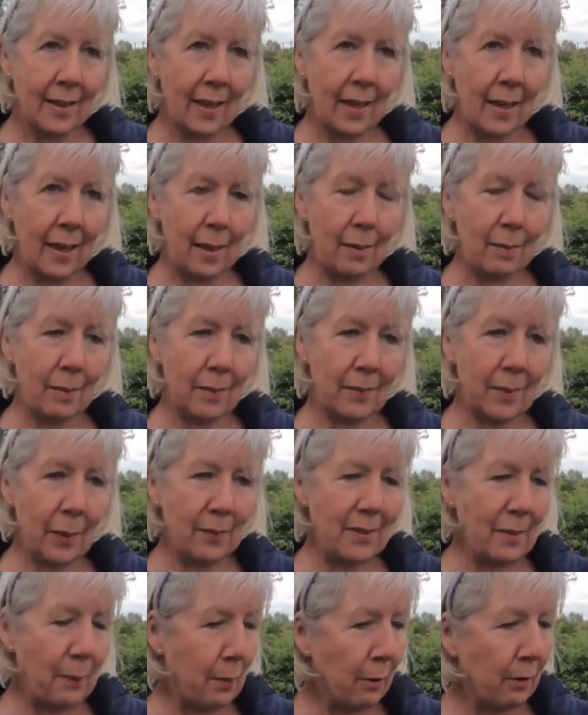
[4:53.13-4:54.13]
Um, there
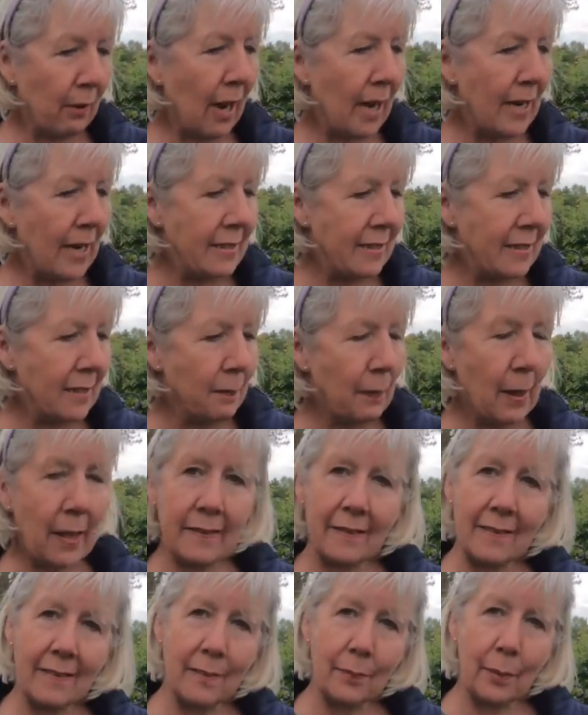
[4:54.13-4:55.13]
was a parade and the
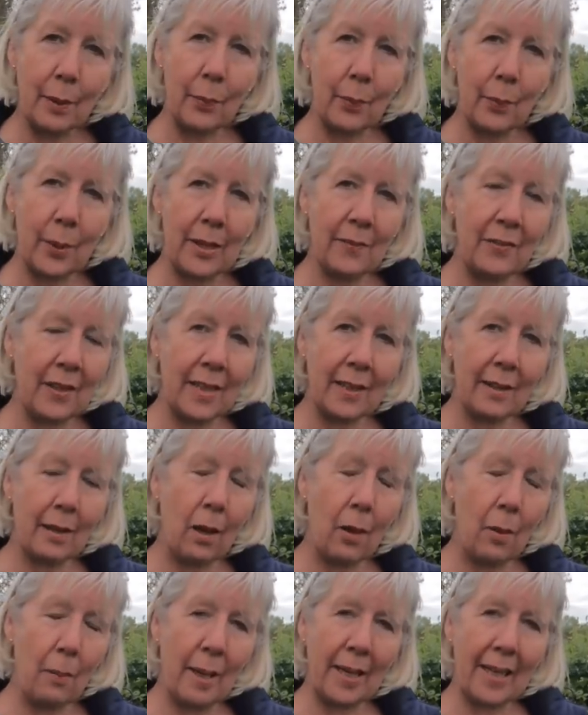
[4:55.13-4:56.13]
peasants were weaving
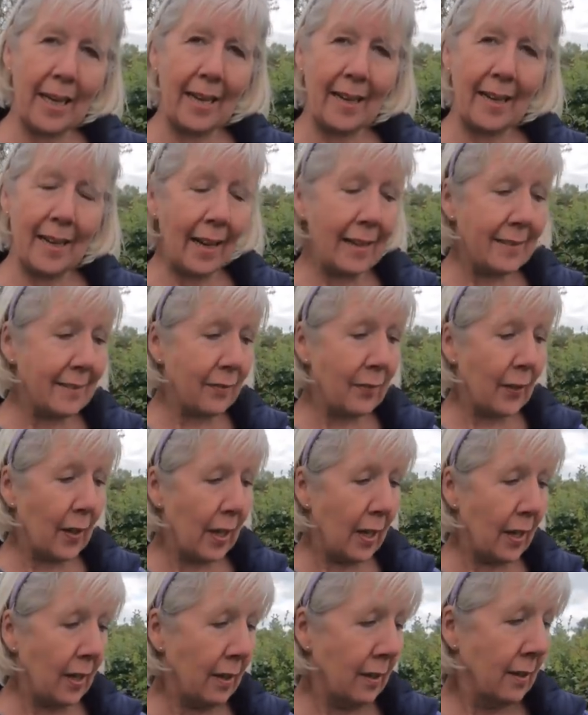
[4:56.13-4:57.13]
or uh, making lace for
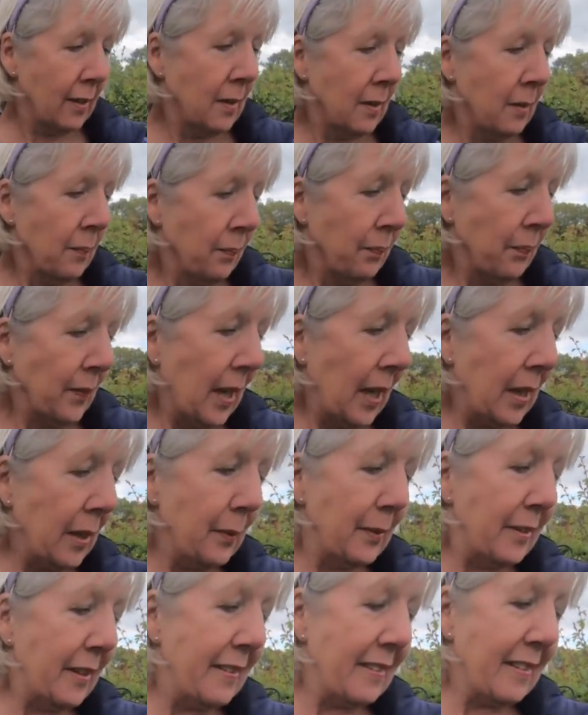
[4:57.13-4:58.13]
her and it
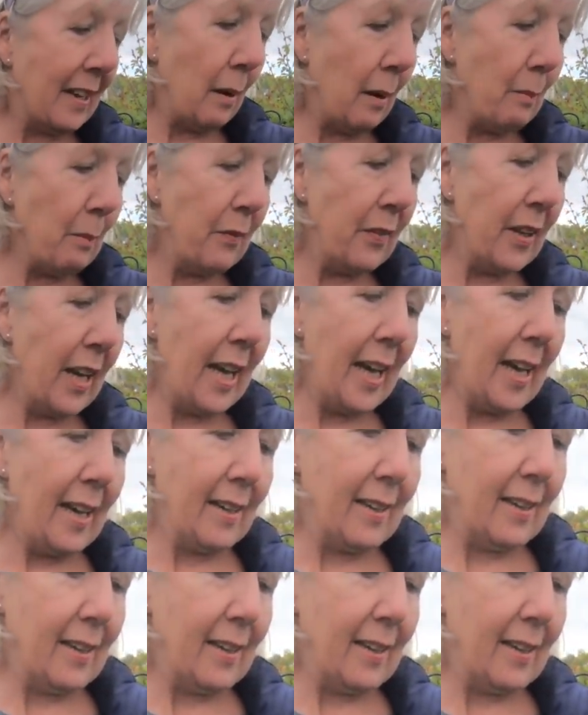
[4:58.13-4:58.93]
was this time of year